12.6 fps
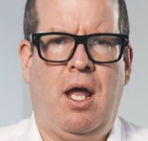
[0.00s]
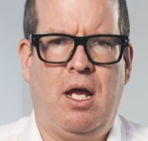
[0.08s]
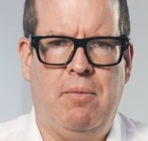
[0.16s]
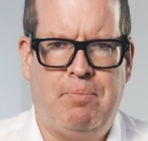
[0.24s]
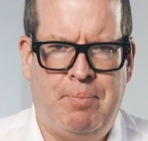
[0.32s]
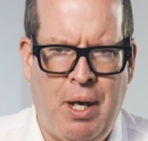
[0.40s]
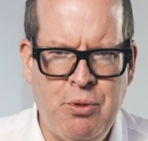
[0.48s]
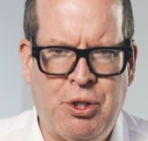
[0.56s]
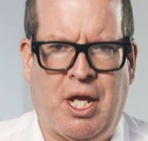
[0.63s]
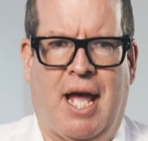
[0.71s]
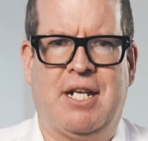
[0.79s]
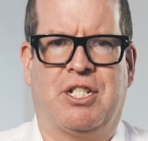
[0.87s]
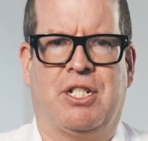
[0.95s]
In both
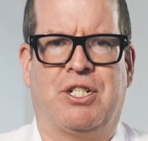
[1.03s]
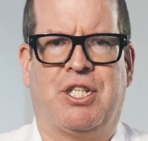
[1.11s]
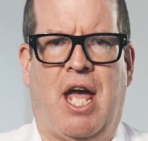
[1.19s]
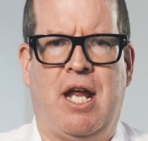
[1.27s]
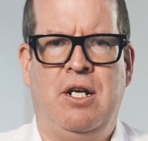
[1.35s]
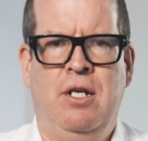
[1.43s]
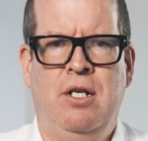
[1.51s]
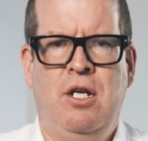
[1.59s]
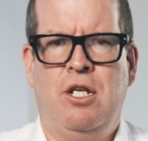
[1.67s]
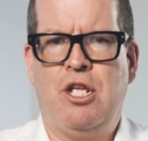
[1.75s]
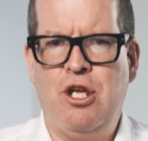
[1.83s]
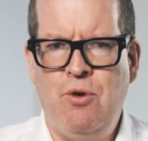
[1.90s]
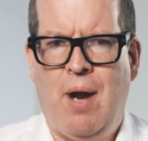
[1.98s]
cases then,
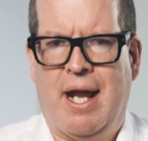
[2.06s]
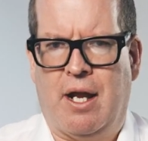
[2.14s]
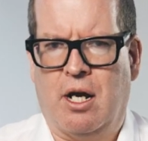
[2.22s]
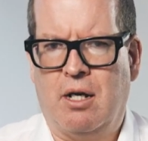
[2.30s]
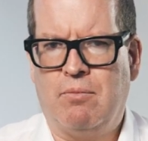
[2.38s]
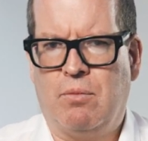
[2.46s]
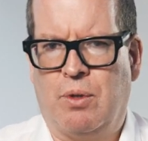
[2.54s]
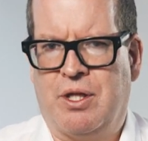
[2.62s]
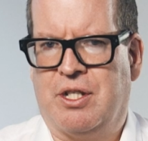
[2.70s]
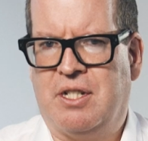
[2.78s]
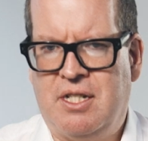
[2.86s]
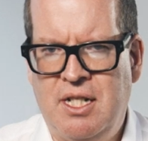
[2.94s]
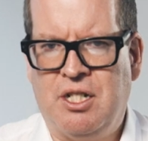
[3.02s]
you end up with
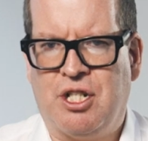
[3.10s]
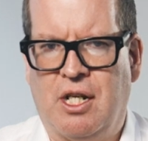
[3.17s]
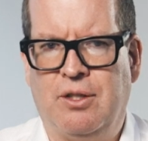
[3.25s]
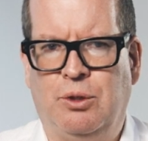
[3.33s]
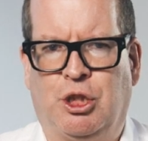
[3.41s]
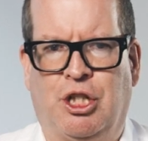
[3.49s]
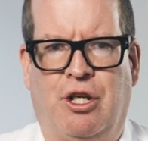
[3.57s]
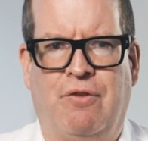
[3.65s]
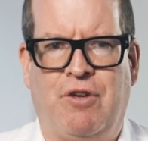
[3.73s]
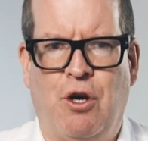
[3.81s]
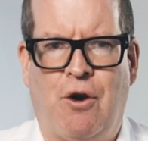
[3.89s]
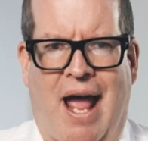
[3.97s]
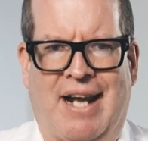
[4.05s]
a dissolution of
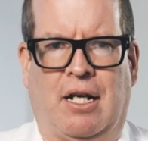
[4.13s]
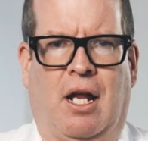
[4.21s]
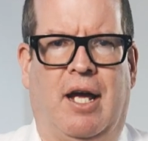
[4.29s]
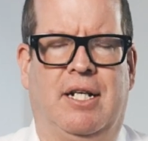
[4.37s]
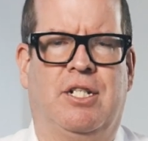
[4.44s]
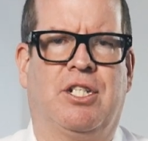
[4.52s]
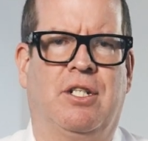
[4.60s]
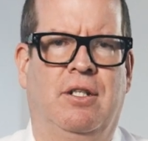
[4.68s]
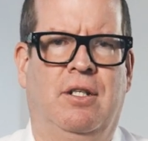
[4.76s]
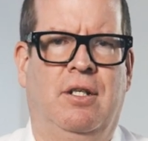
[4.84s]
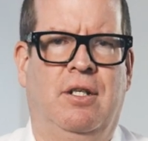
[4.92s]
your analytes.